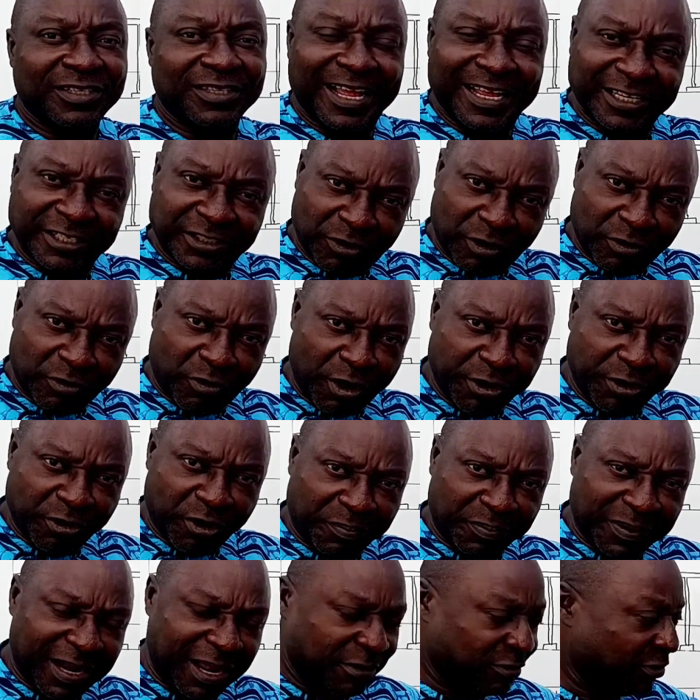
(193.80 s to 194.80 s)
that is not going
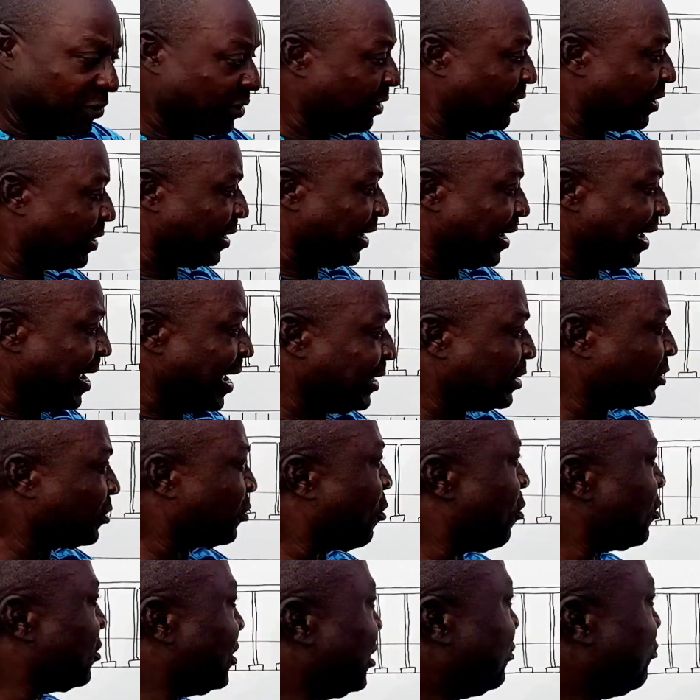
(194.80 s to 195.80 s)
up now, its
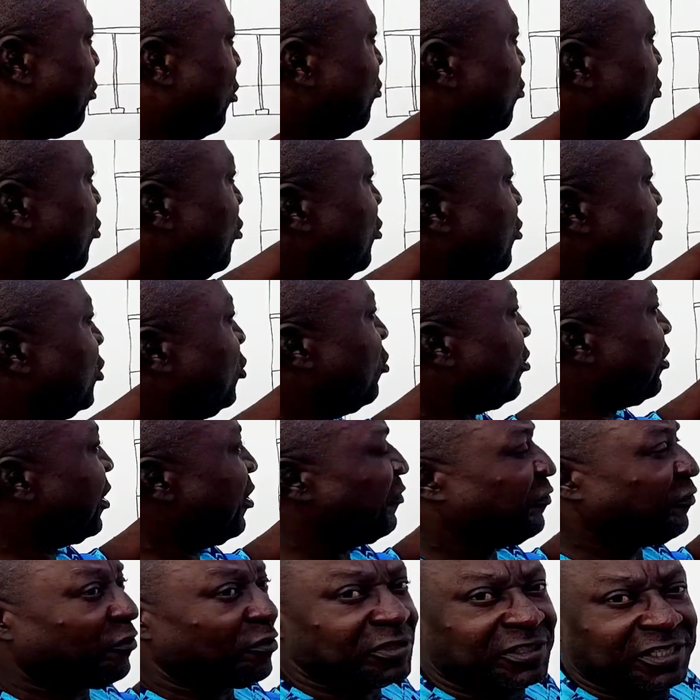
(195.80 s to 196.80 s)
cost is what we use to
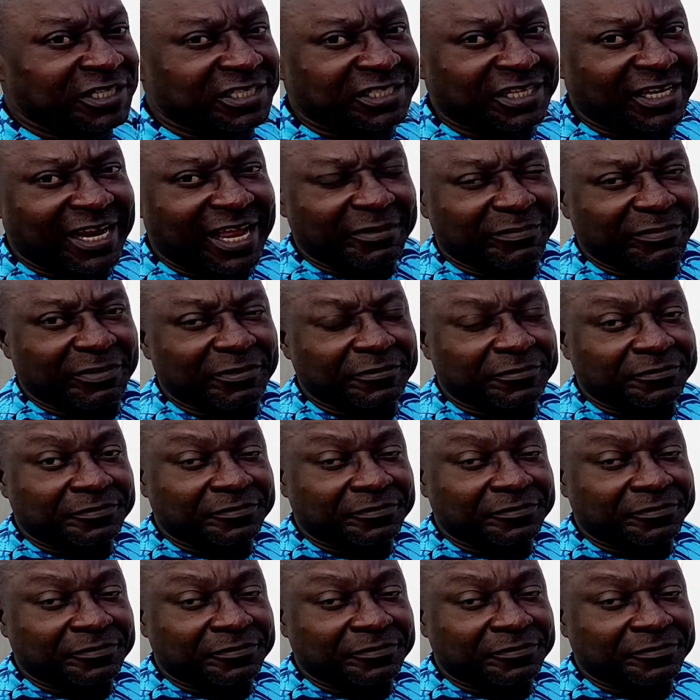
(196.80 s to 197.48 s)
reinforce this slab.